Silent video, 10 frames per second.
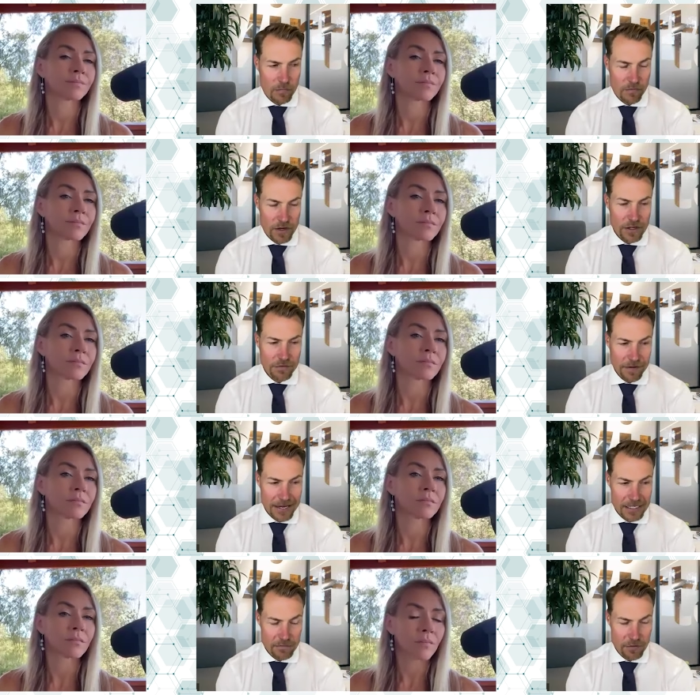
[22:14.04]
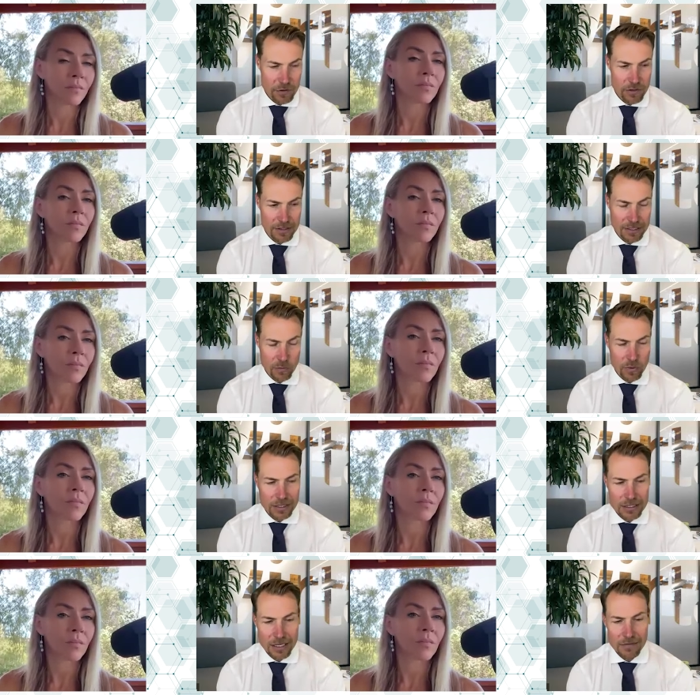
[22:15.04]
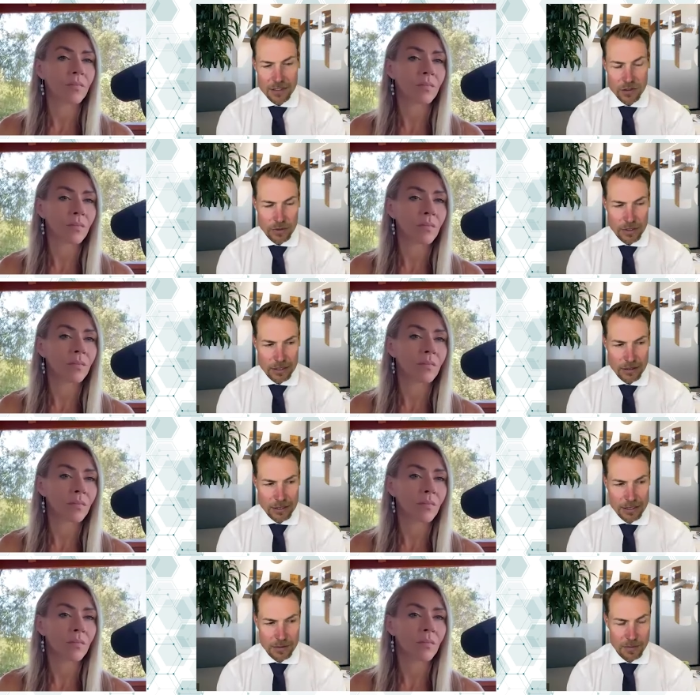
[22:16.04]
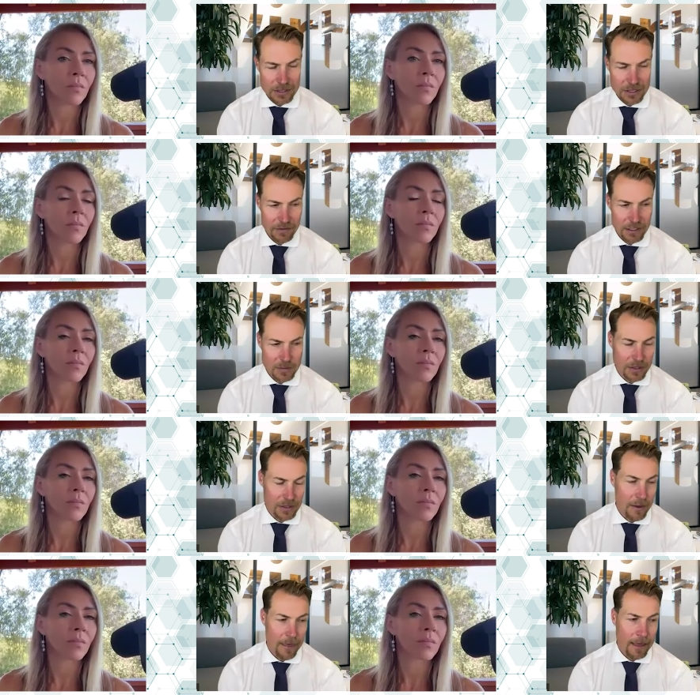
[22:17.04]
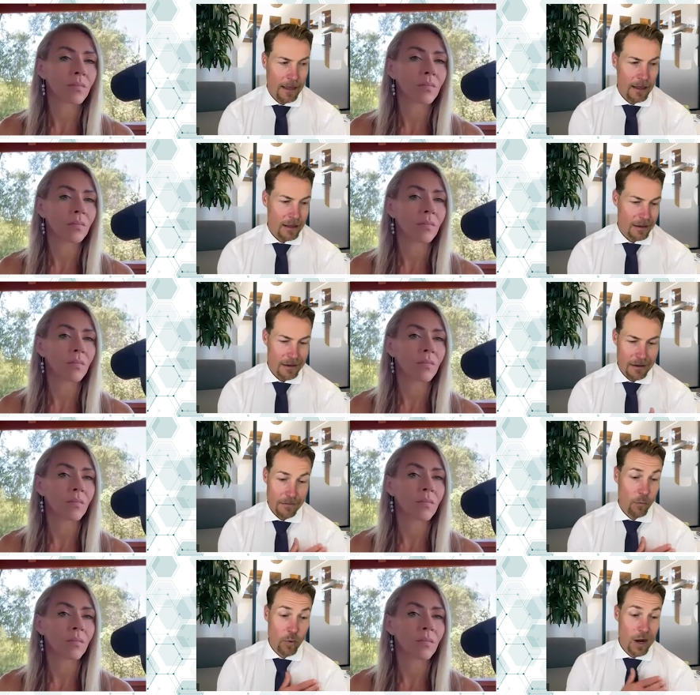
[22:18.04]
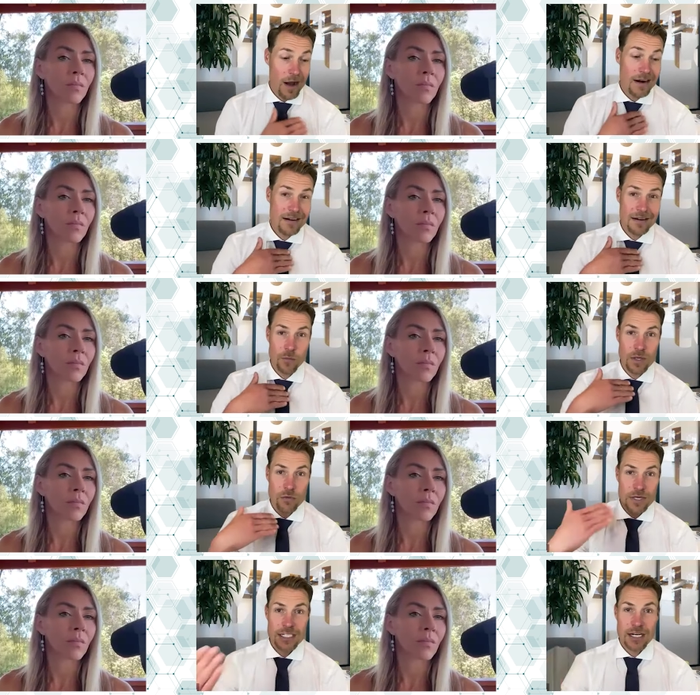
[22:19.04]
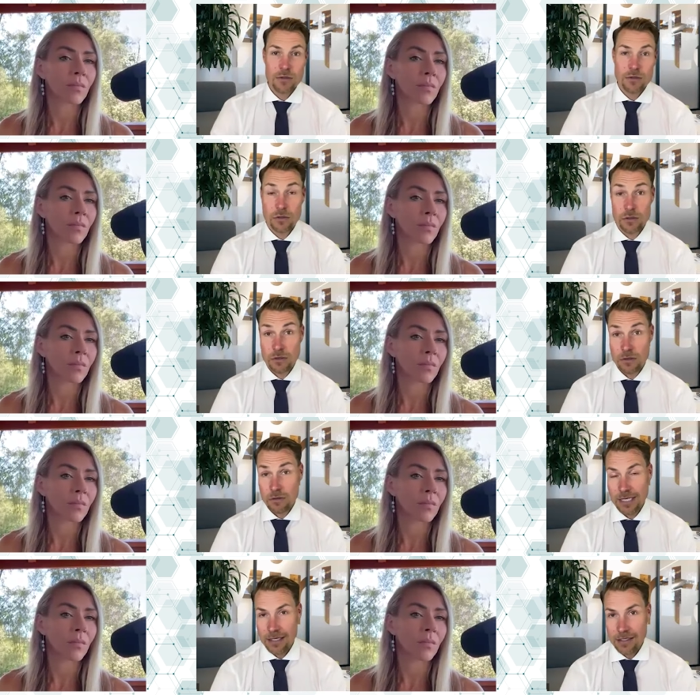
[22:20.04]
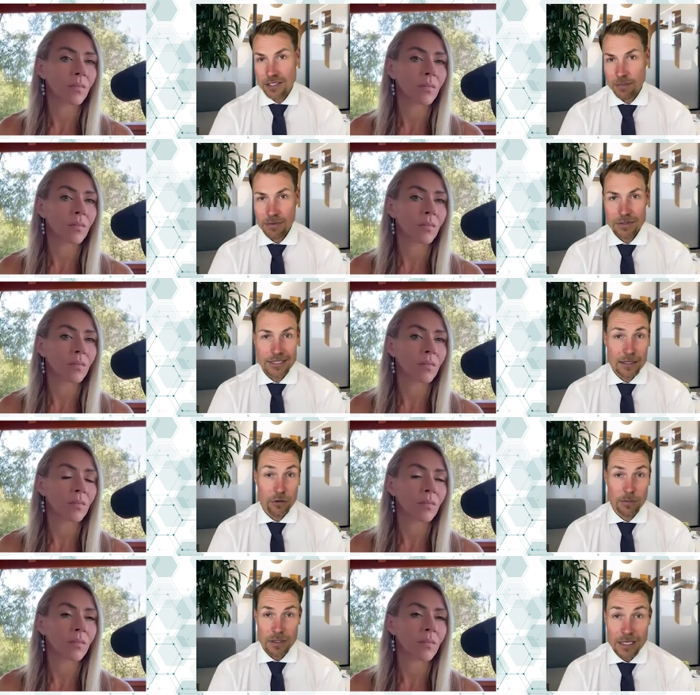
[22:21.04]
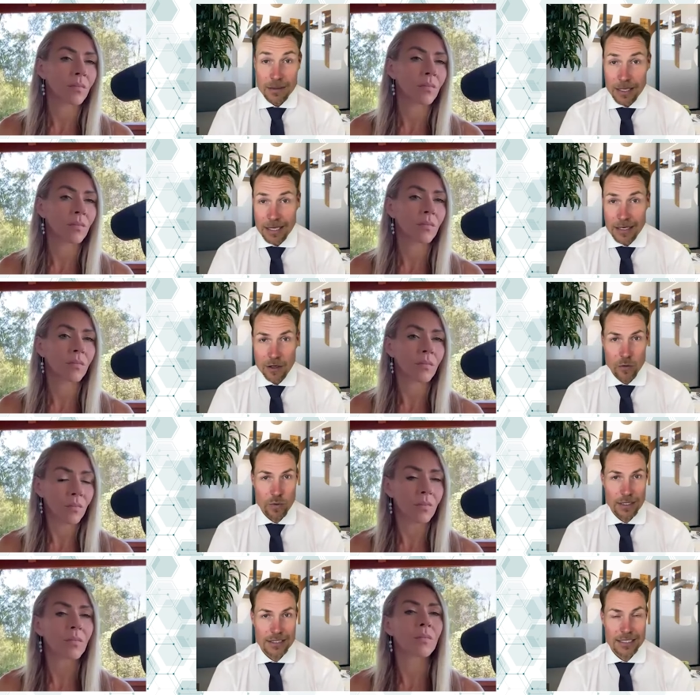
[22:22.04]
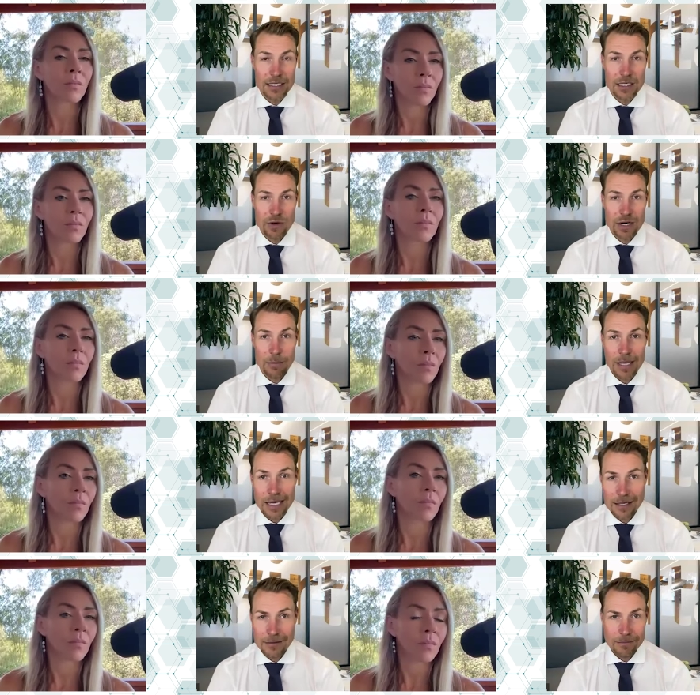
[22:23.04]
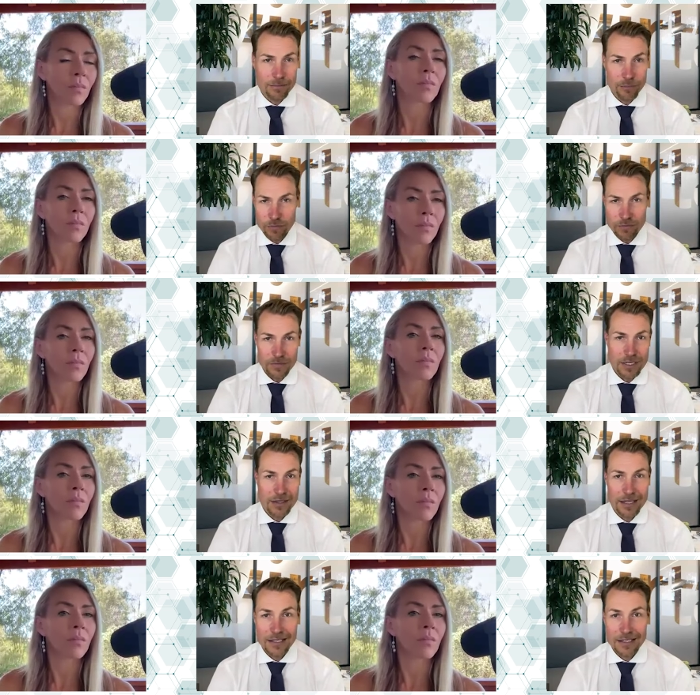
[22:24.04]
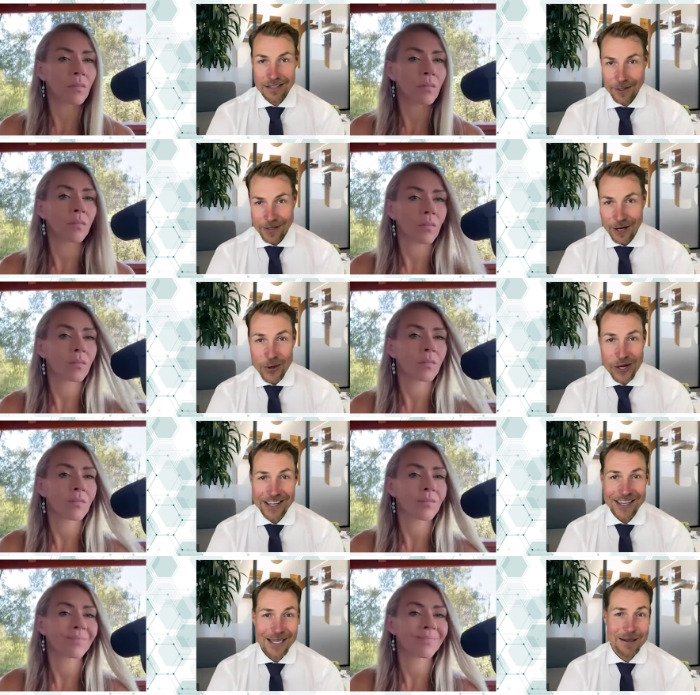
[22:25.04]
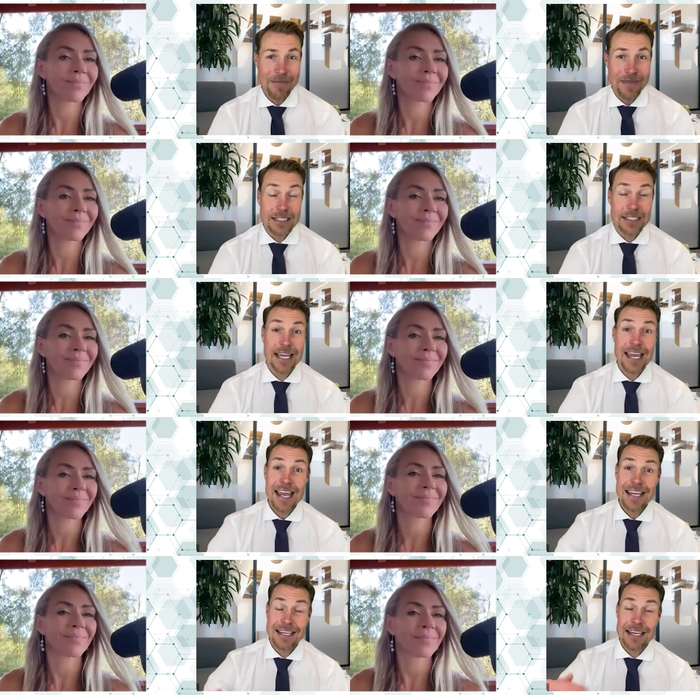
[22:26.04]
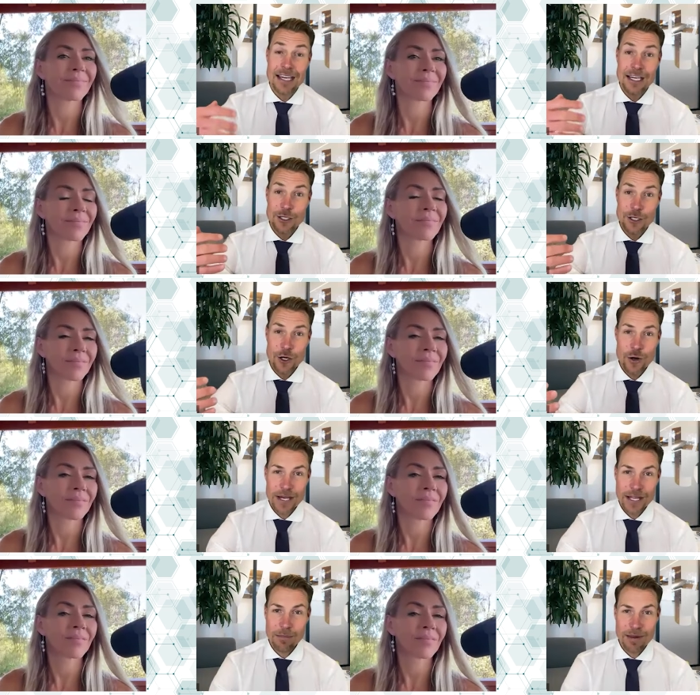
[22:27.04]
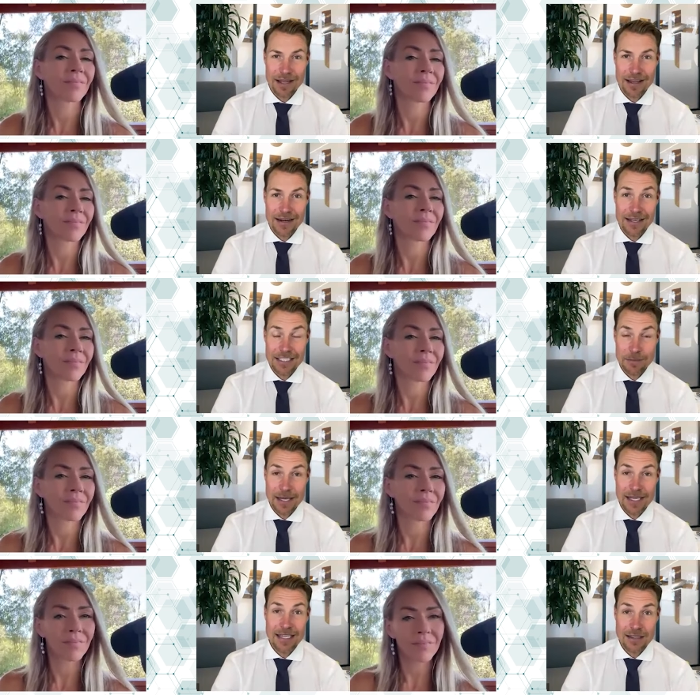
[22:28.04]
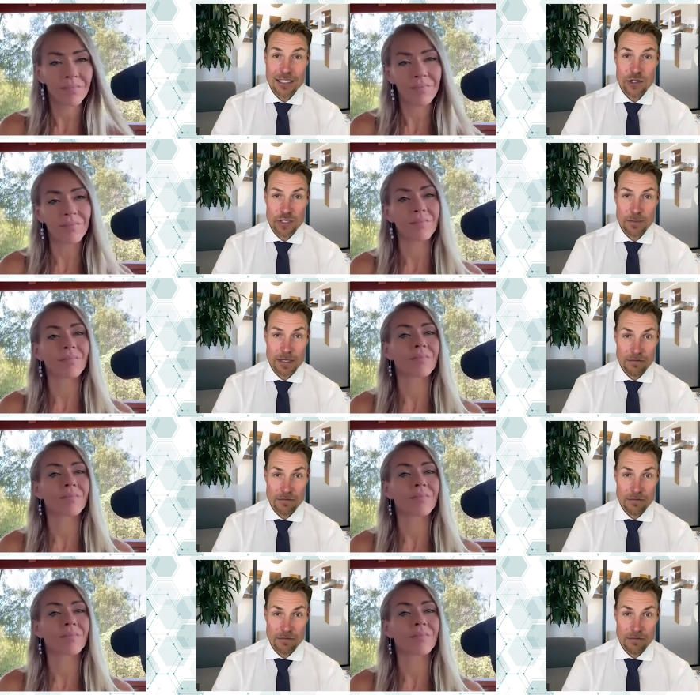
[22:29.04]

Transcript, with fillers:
Speaker 1: very fast version, and then we can dive into any, any specifics. But one, we reach out to the eligibles. That could be an email, or we send direct mail. Done that in there in Hawaii, and say, hey, your health plan is making this treatment